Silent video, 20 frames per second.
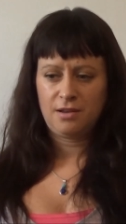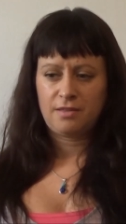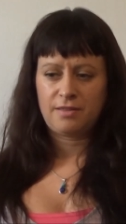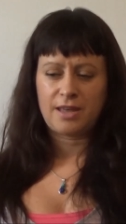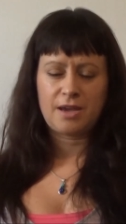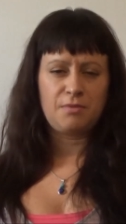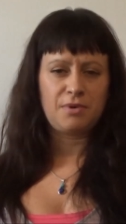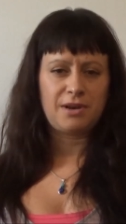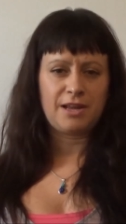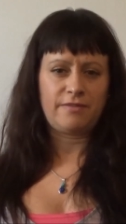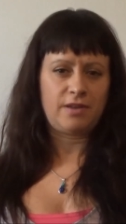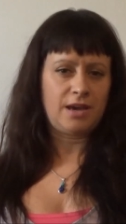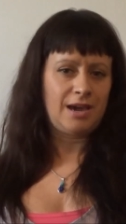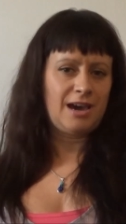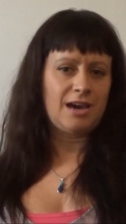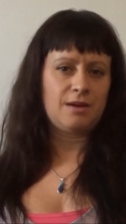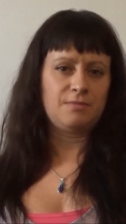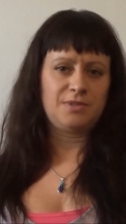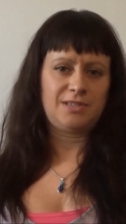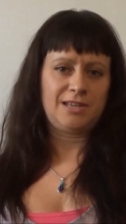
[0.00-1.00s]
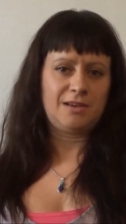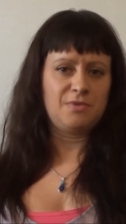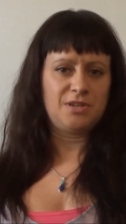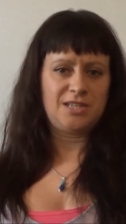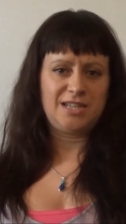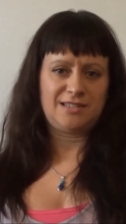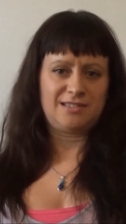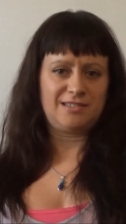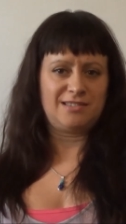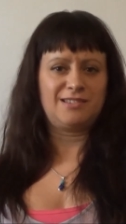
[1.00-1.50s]
they would have like ham
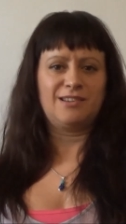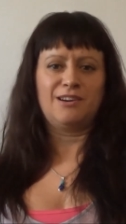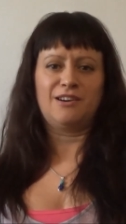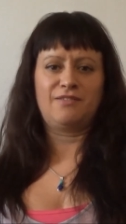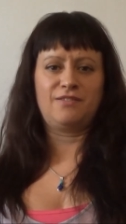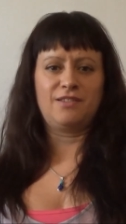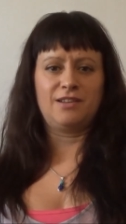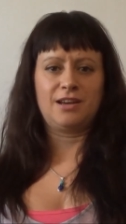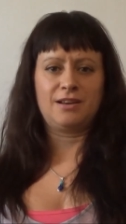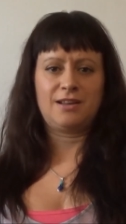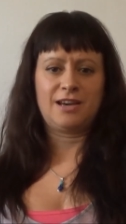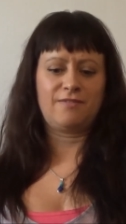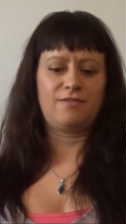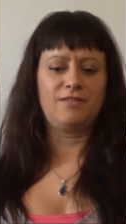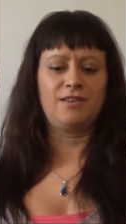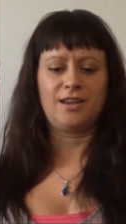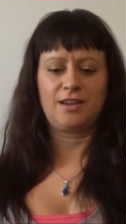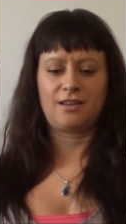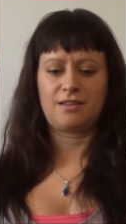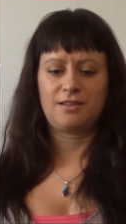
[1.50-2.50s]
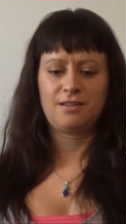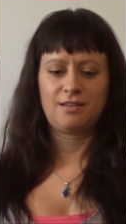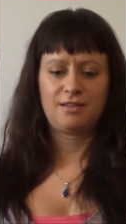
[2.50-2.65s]
sandwiches and stuff and I'd have like